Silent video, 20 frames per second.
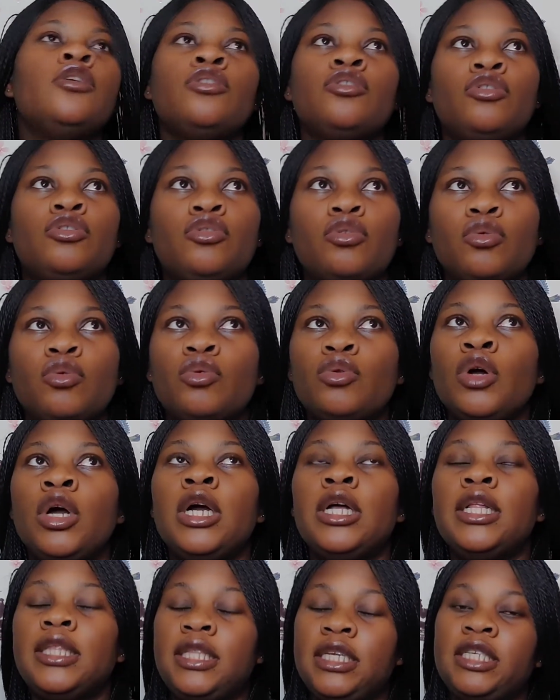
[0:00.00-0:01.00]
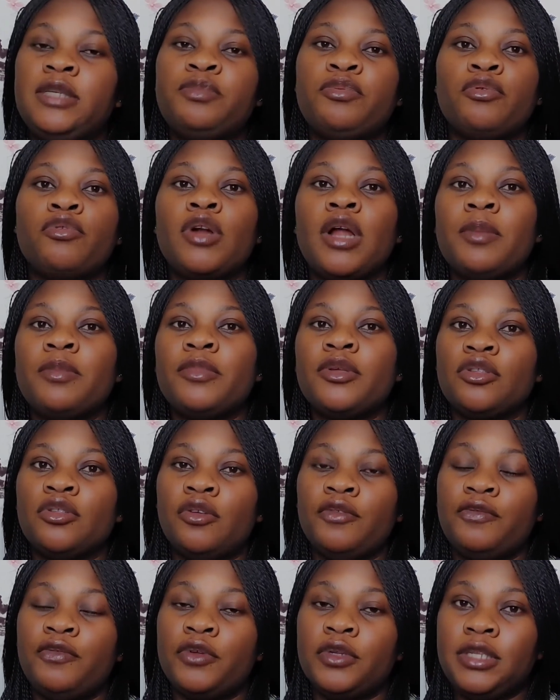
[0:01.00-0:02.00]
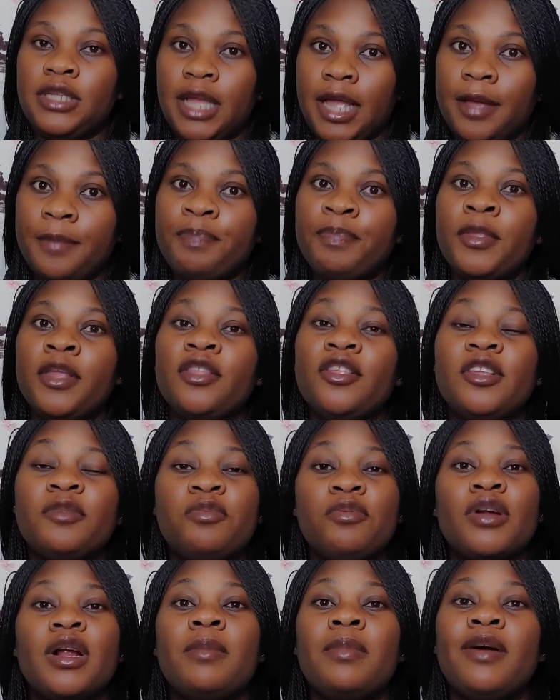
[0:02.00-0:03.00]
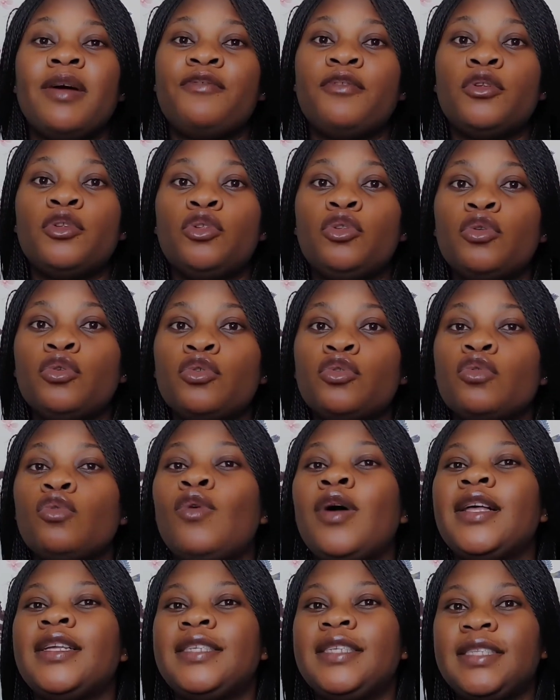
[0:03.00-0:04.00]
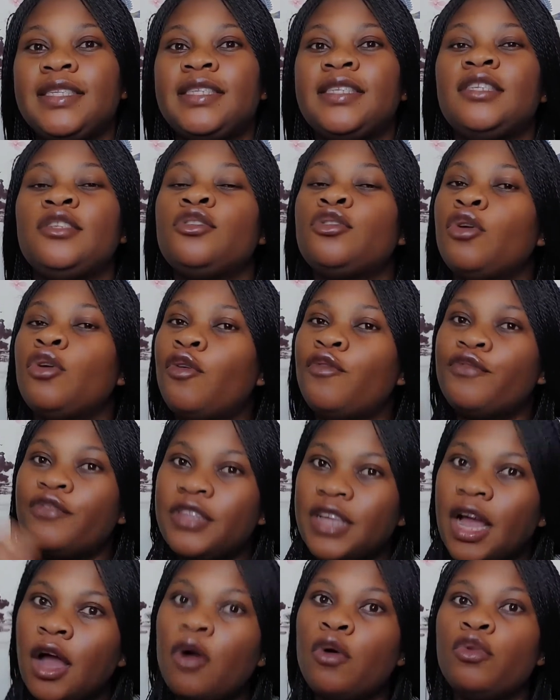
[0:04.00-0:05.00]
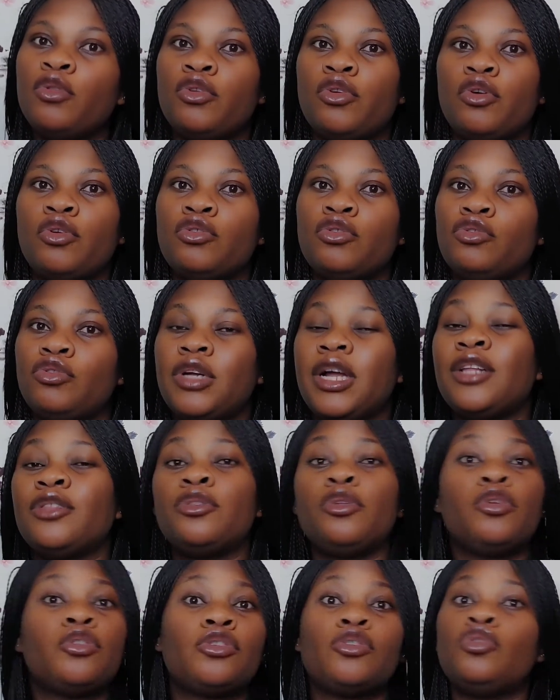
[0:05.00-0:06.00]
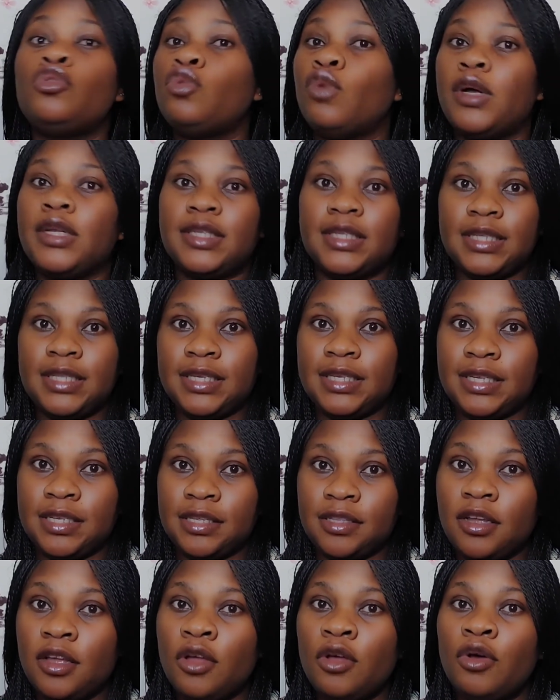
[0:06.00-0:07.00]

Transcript: So this program is not for them. This program are for those who are citizens of their own country and not dual citizen.